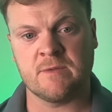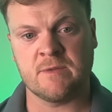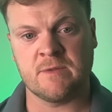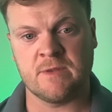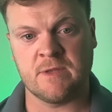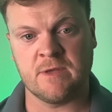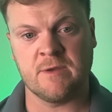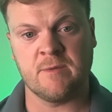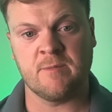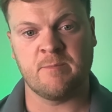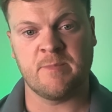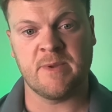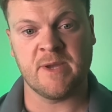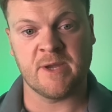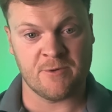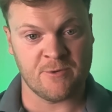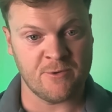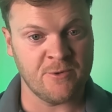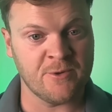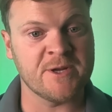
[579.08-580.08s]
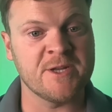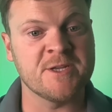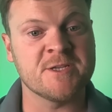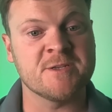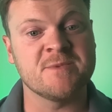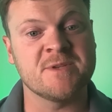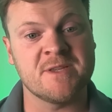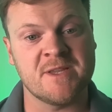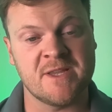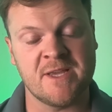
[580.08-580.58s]
the bigger
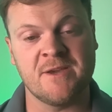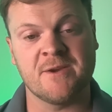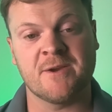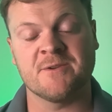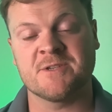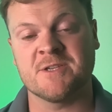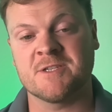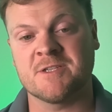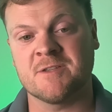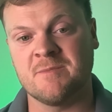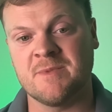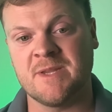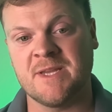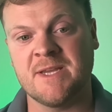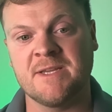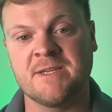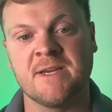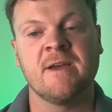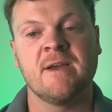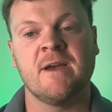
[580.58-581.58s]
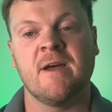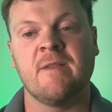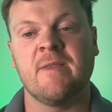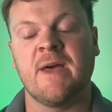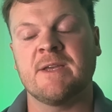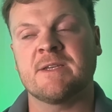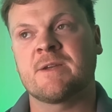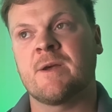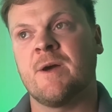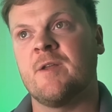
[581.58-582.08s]
organisms in the ecosystem need.
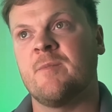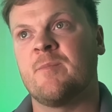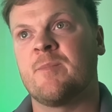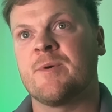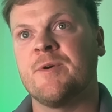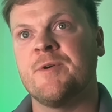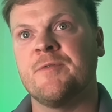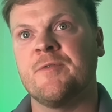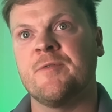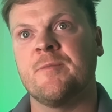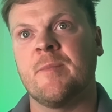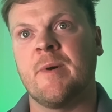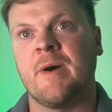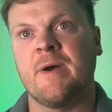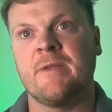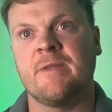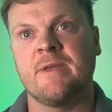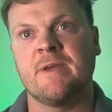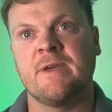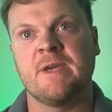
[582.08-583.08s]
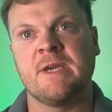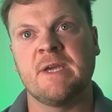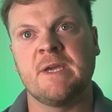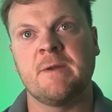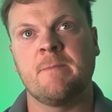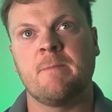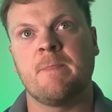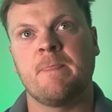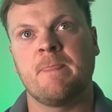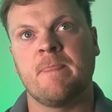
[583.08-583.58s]
And that's kind of proven by
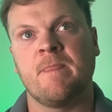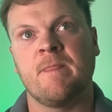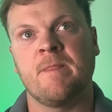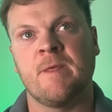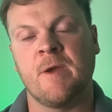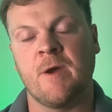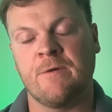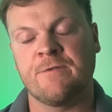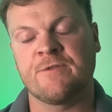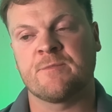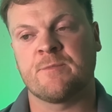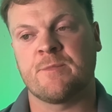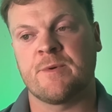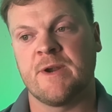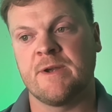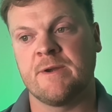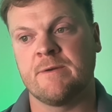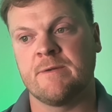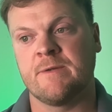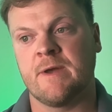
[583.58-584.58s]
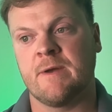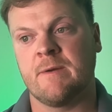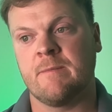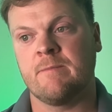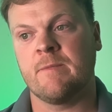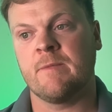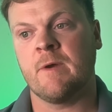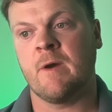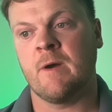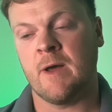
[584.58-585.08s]
the offspring
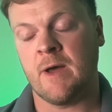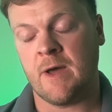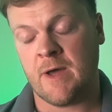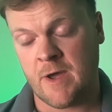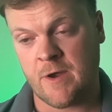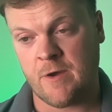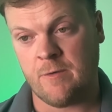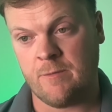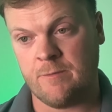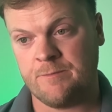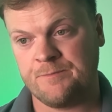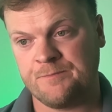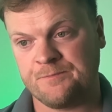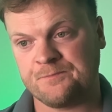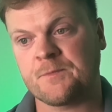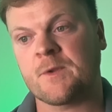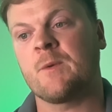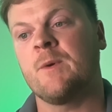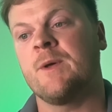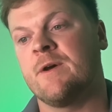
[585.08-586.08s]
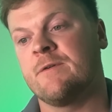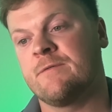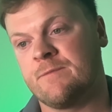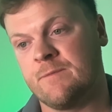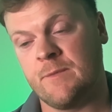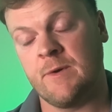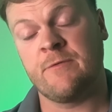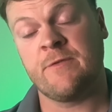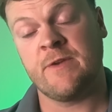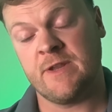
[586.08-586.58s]
that at home when I'm
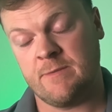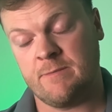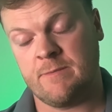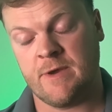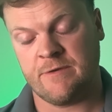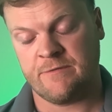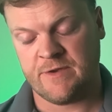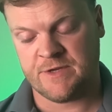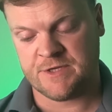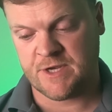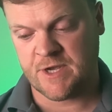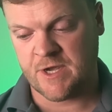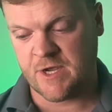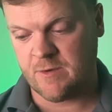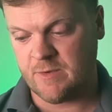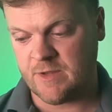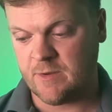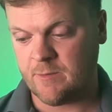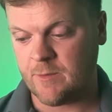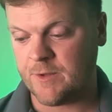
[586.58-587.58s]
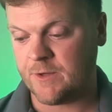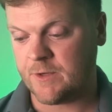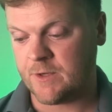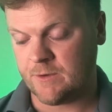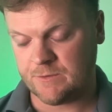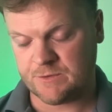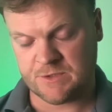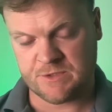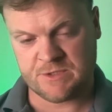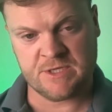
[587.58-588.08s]
feeding my fish at home in a
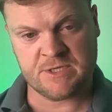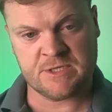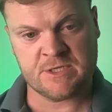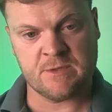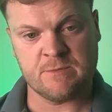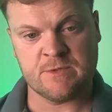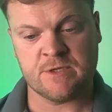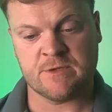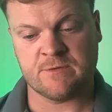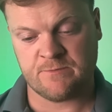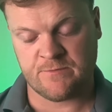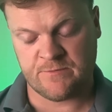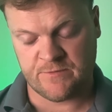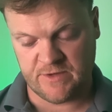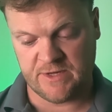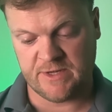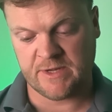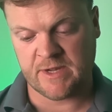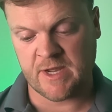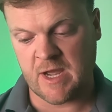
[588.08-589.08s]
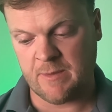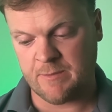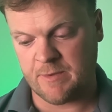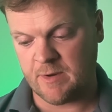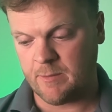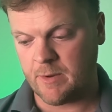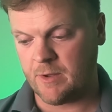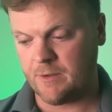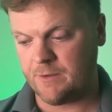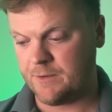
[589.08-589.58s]
monoculture system, just feeding
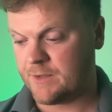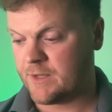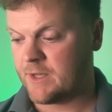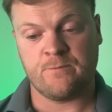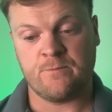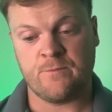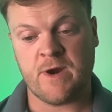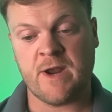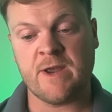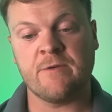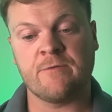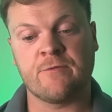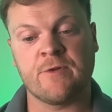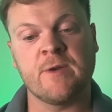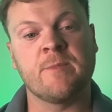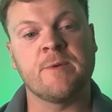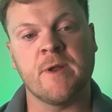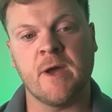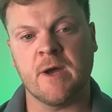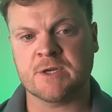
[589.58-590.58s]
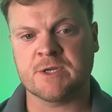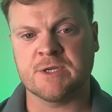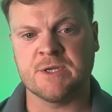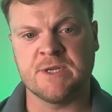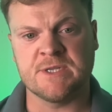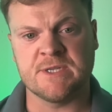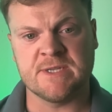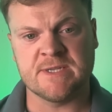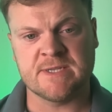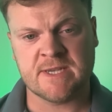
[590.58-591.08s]
carp in a pond, rate of
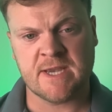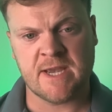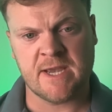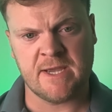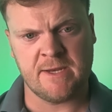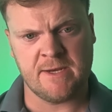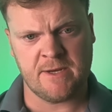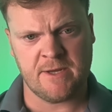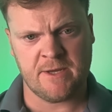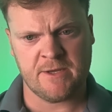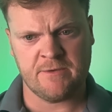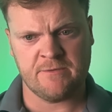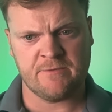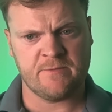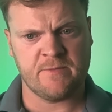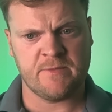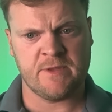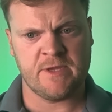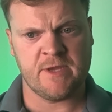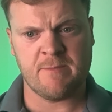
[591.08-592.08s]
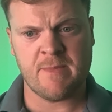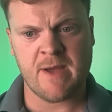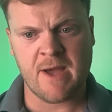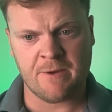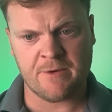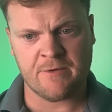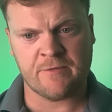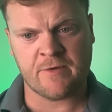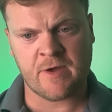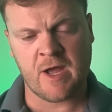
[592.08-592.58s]
reproduction is insane. Like the
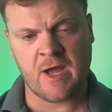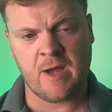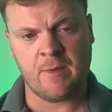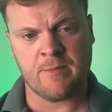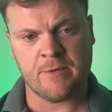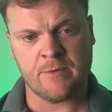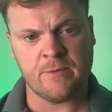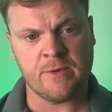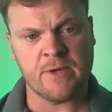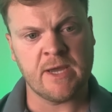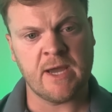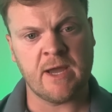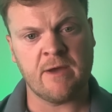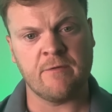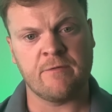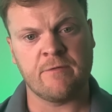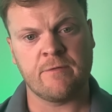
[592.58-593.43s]
amount of carp that we have